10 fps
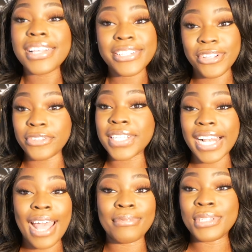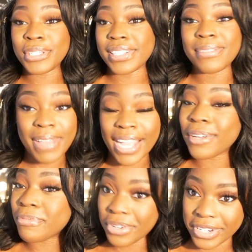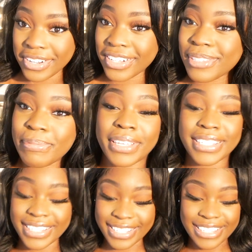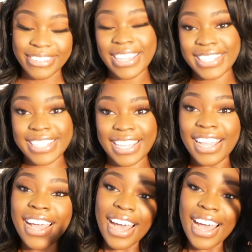Soft Glam using MAC products because this is crazy.